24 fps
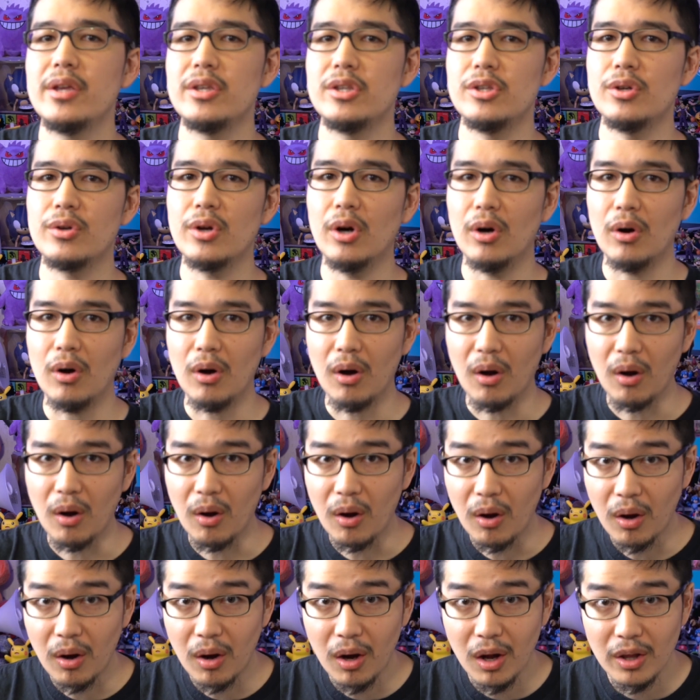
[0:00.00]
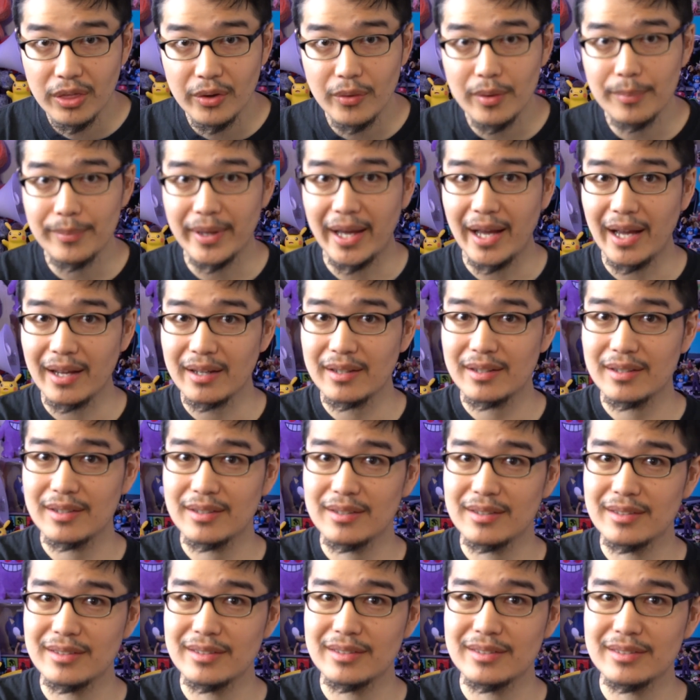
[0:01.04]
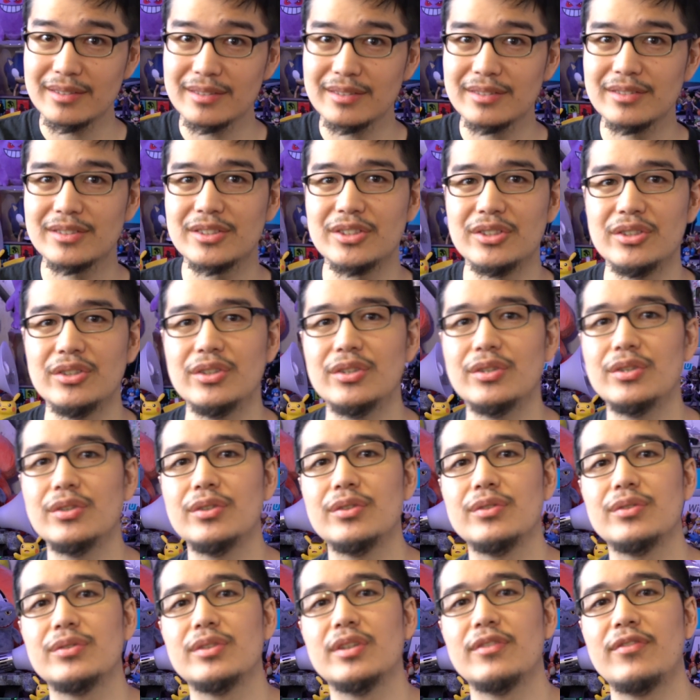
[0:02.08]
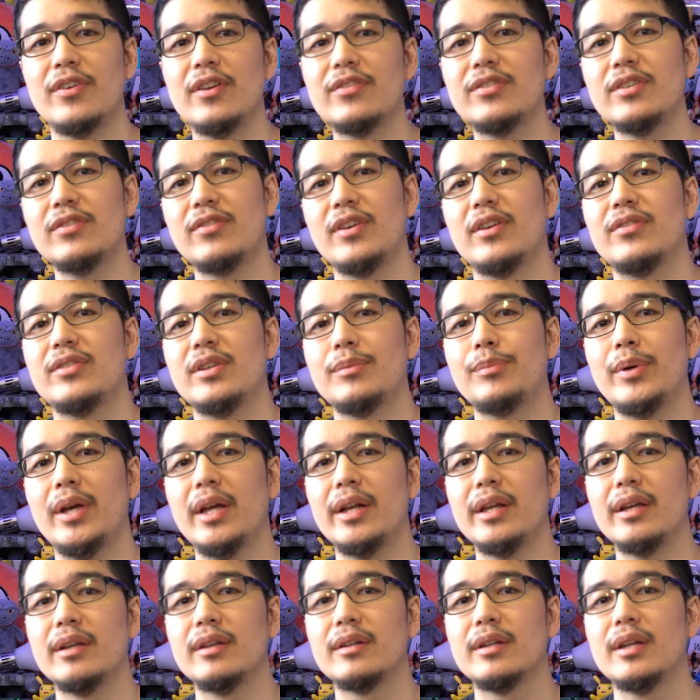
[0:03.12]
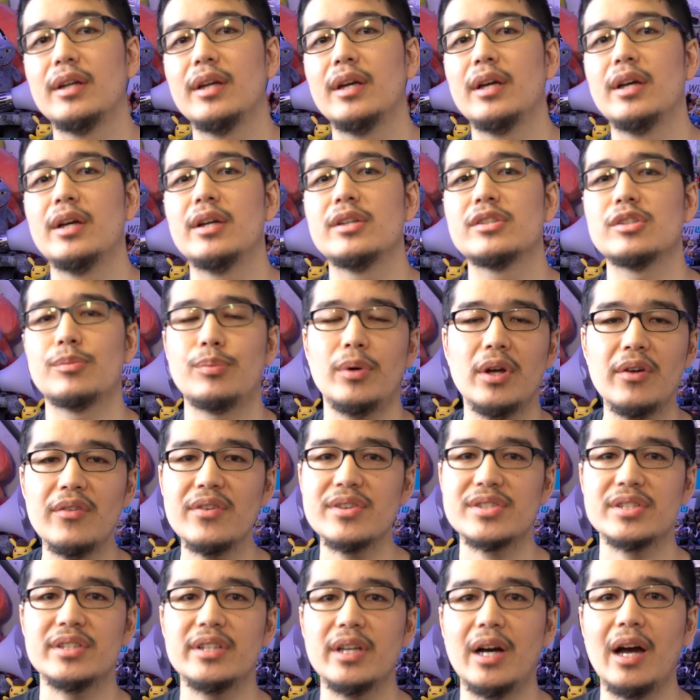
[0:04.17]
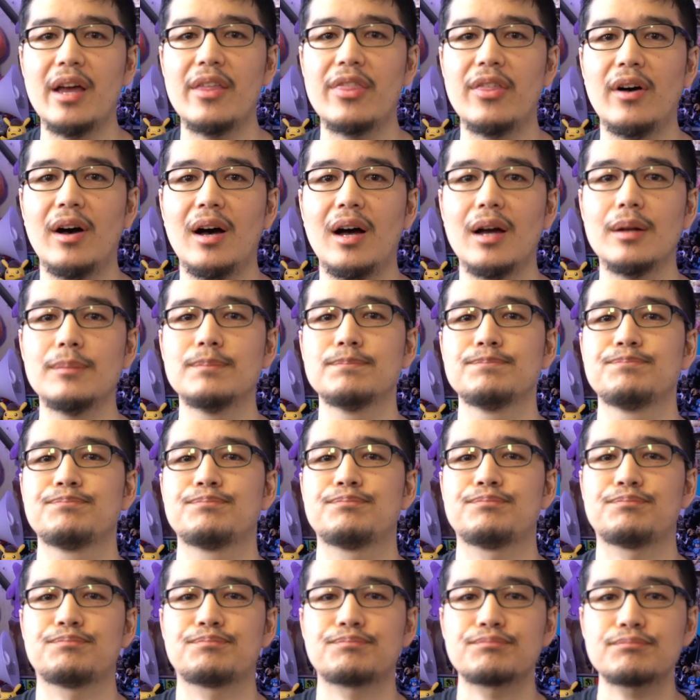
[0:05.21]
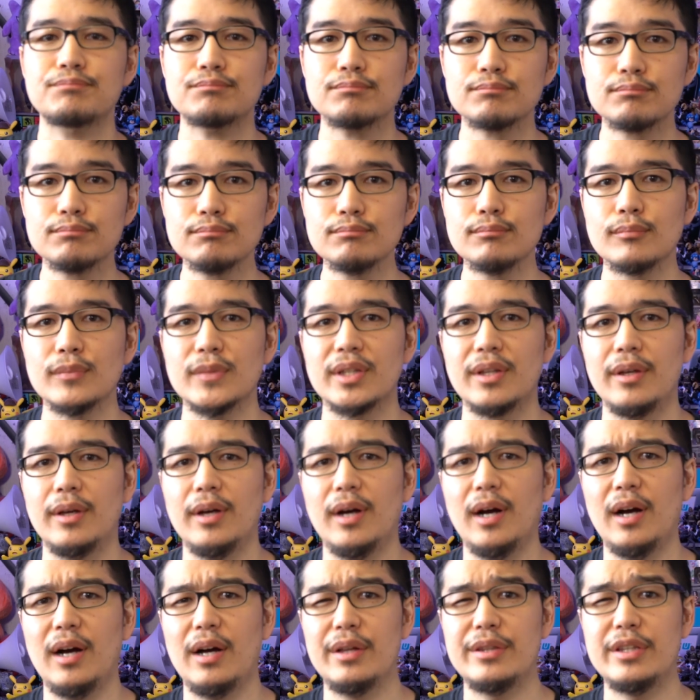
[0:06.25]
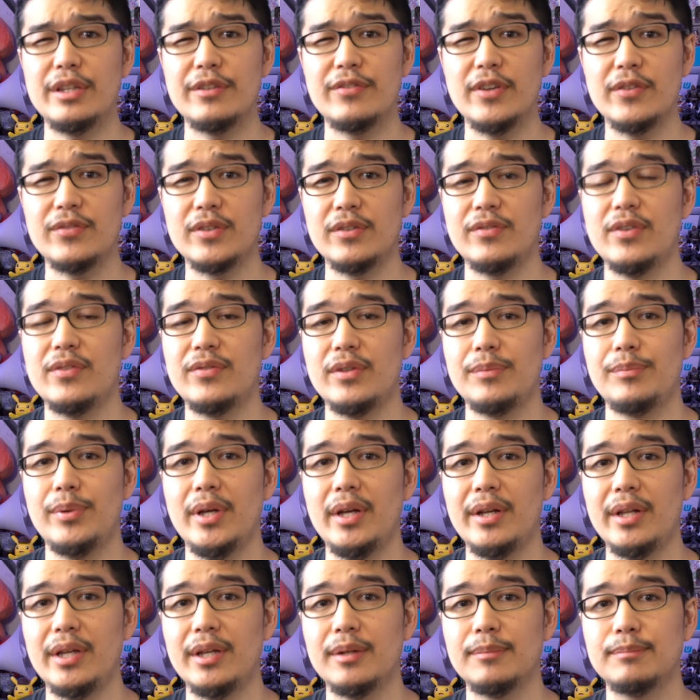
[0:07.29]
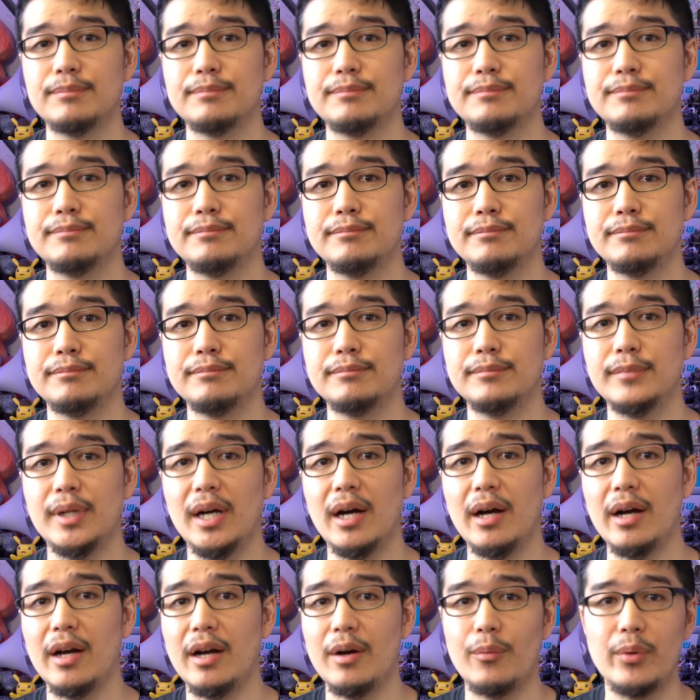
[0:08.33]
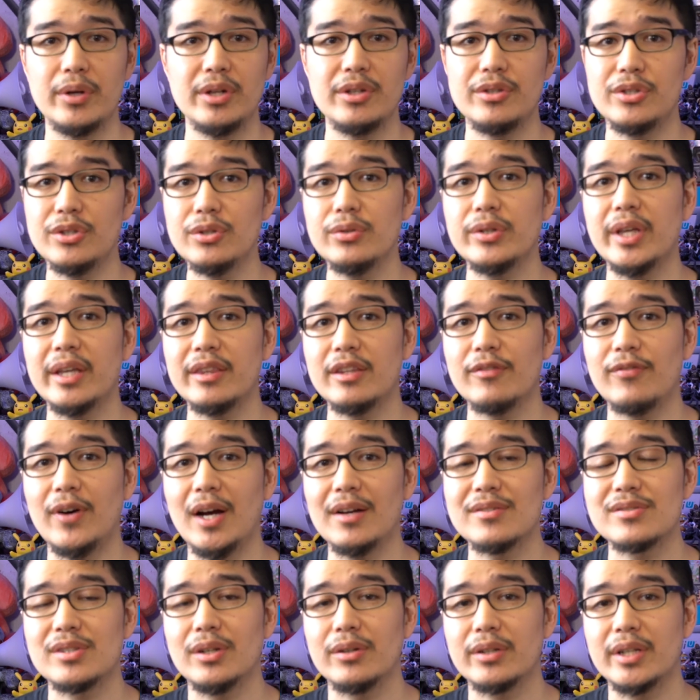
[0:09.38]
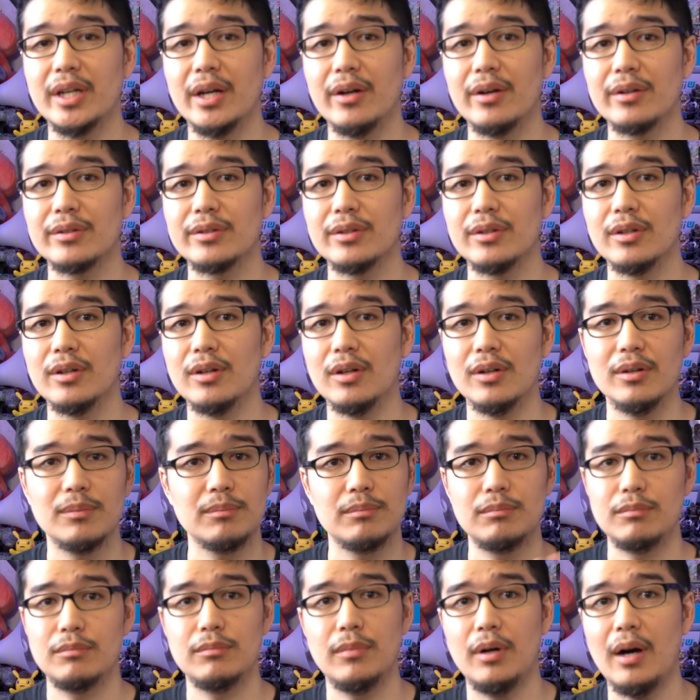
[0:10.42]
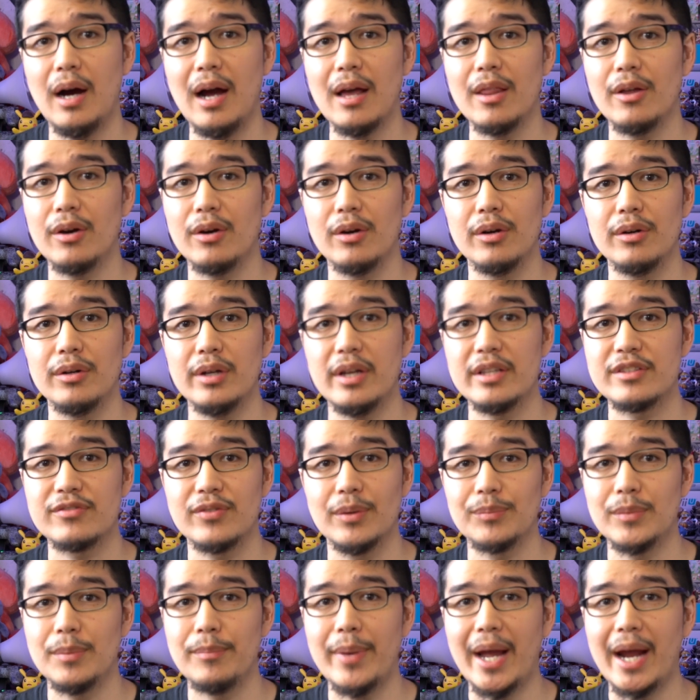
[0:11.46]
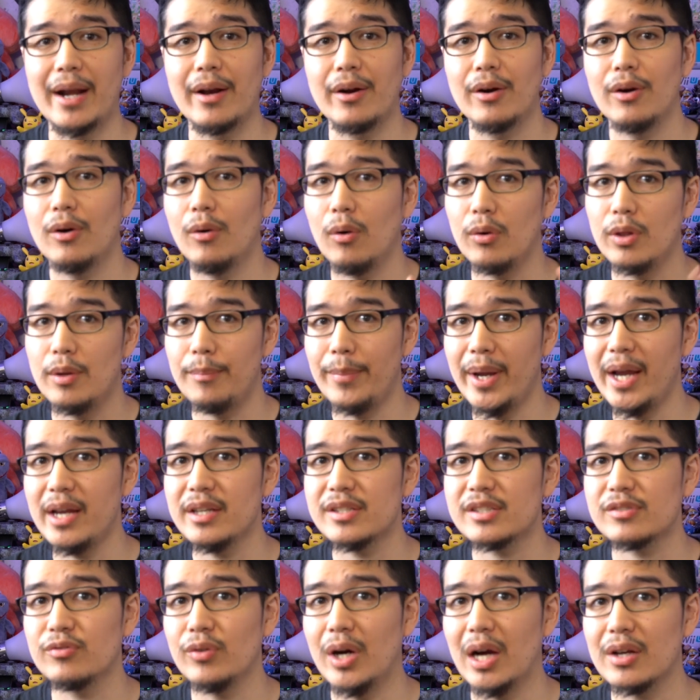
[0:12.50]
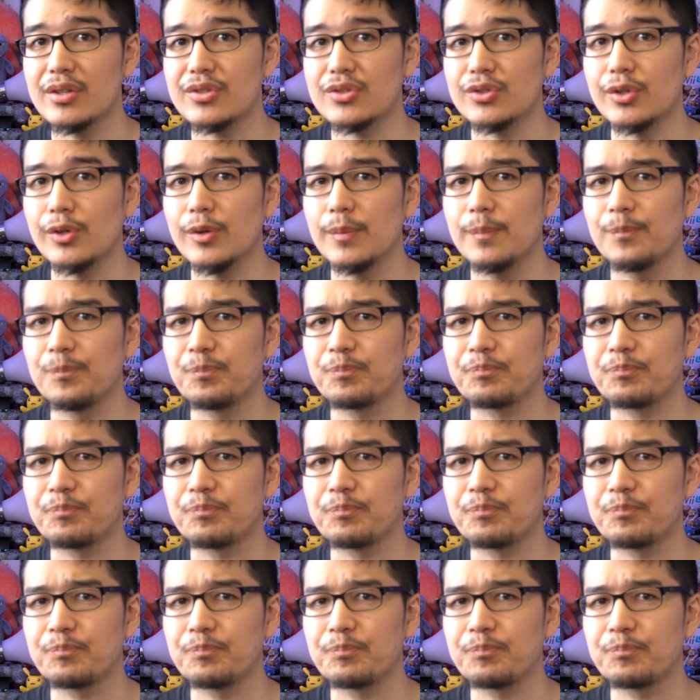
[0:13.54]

you go all the way back to the 50-50 pity. So previously I thought uh, the 50-50 pity, uh, when you do get the five-star character or Either it's from the banner or the base roster.